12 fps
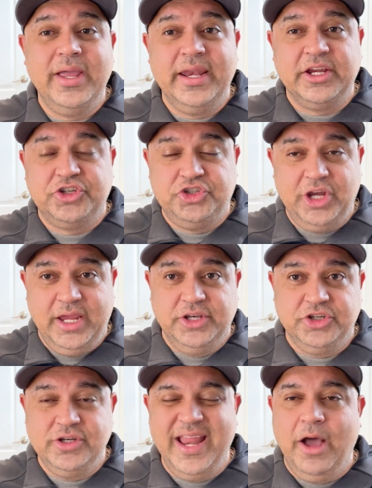an
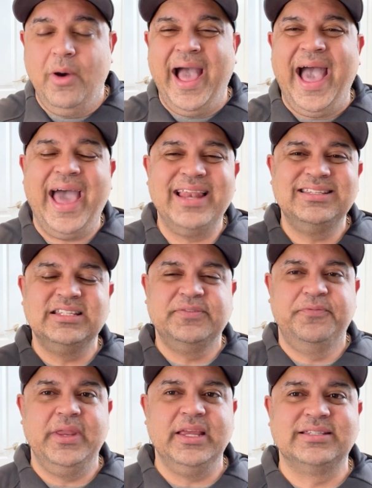exchange. Now, how does this
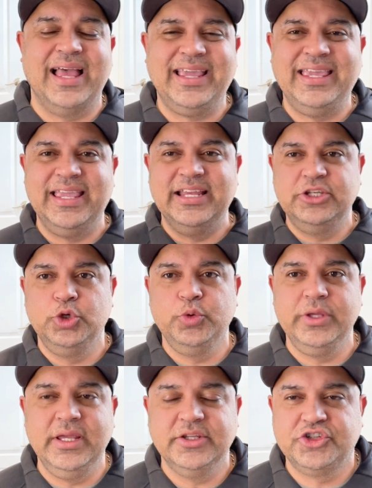fit exactly into
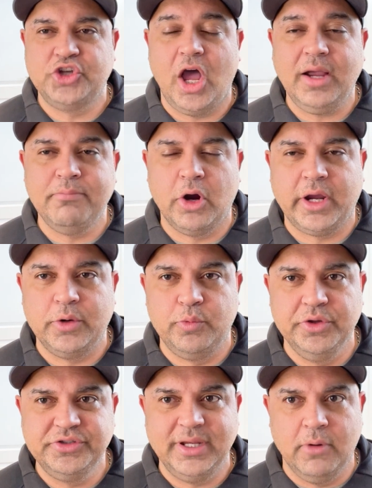the stock market and
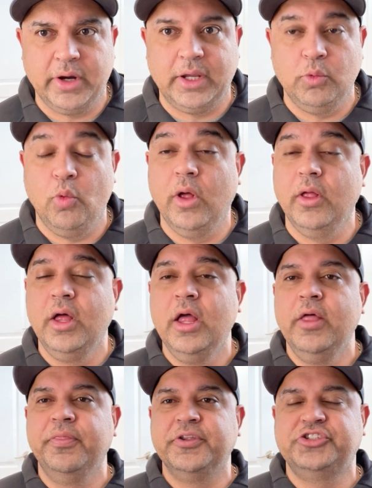real estate market? Well,
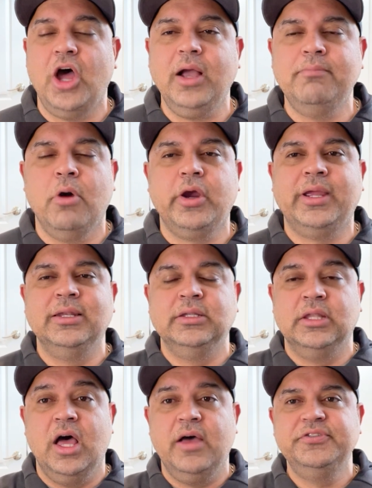the stock market
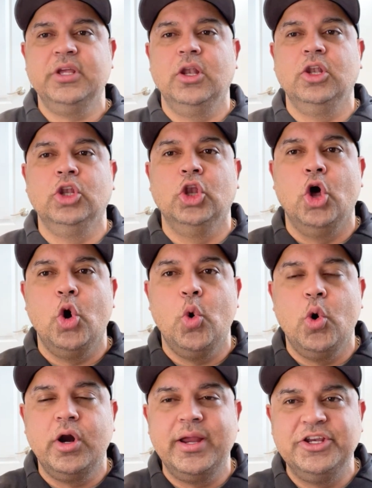loves
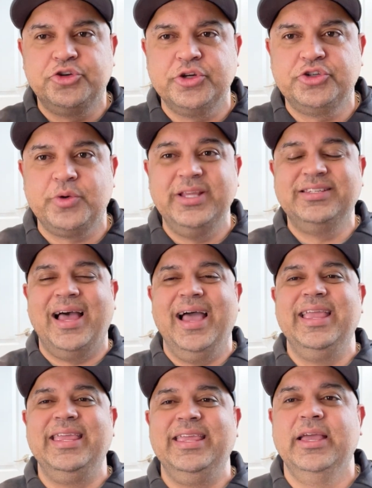lower interest rates,
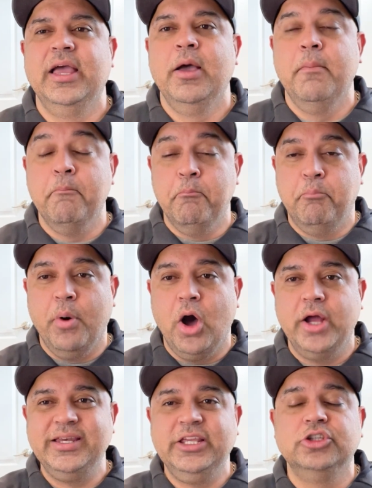i.e.
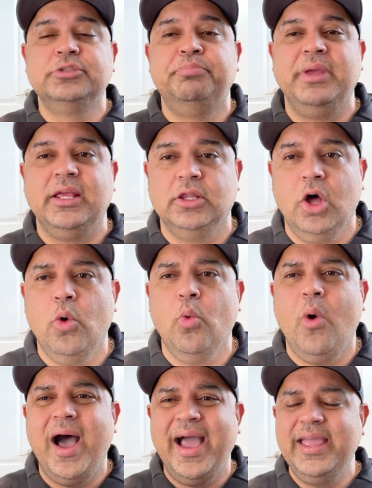bond yields being low.
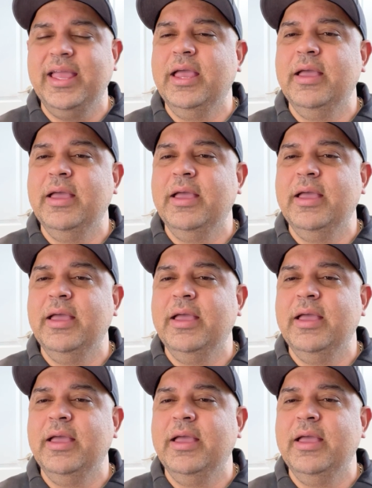Why?